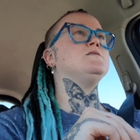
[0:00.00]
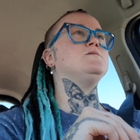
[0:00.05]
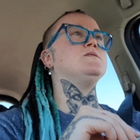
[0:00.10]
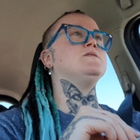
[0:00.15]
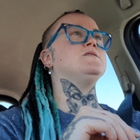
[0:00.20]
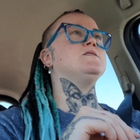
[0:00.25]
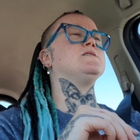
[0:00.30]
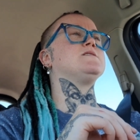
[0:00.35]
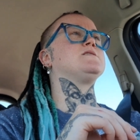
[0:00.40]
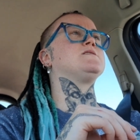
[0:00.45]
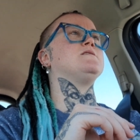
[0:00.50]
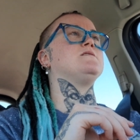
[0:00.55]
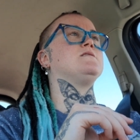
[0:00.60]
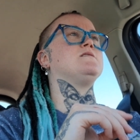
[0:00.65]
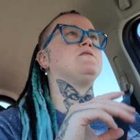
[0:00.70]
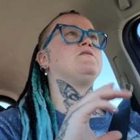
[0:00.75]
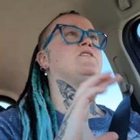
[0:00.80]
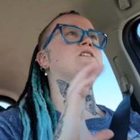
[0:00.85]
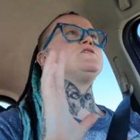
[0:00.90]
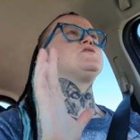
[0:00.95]
doing this, and
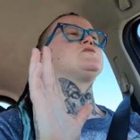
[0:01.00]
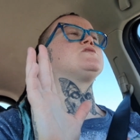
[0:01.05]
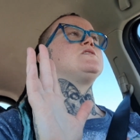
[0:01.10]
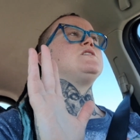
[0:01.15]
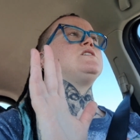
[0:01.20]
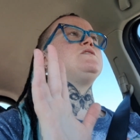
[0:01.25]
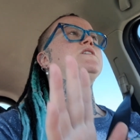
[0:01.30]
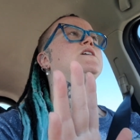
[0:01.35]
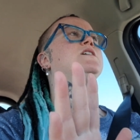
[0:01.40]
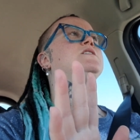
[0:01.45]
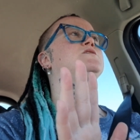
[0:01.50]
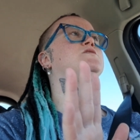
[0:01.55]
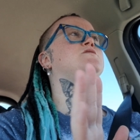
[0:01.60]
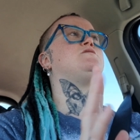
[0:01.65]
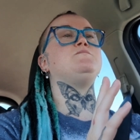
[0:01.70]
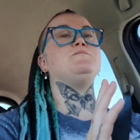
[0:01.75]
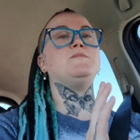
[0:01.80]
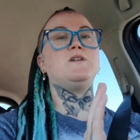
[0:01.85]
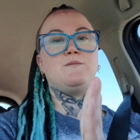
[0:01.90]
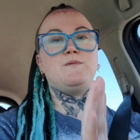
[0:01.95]
eventually if I
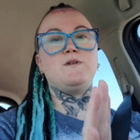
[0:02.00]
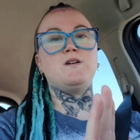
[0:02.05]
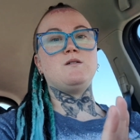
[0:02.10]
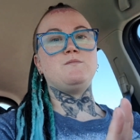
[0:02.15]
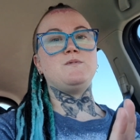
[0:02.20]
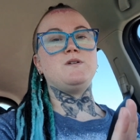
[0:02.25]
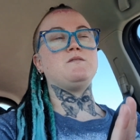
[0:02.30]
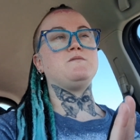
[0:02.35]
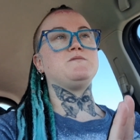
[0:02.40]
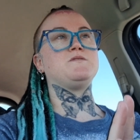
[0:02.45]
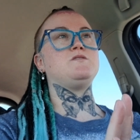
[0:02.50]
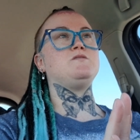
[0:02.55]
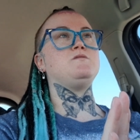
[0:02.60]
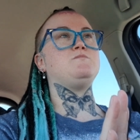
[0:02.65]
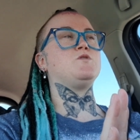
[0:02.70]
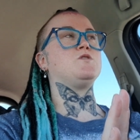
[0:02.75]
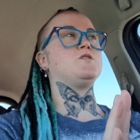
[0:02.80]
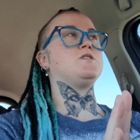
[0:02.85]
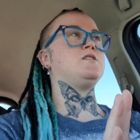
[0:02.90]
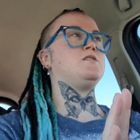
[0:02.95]
do, maybe I'll be able to do
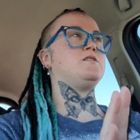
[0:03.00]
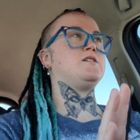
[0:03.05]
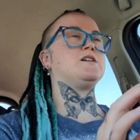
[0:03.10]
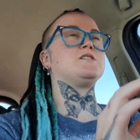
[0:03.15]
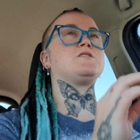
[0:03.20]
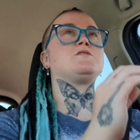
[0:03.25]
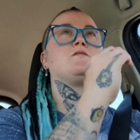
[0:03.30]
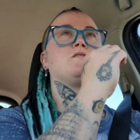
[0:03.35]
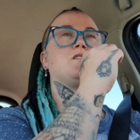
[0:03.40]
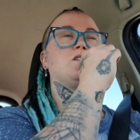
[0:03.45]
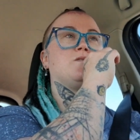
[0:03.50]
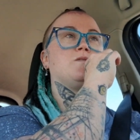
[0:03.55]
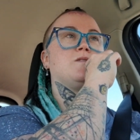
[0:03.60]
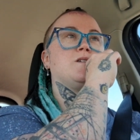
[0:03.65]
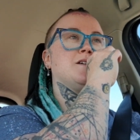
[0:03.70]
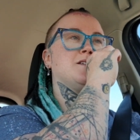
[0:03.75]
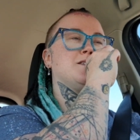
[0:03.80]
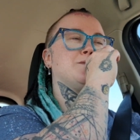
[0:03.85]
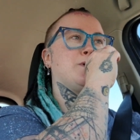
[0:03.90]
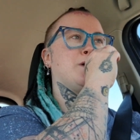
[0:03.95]
more international
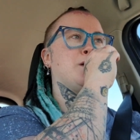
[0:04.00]
giveaways,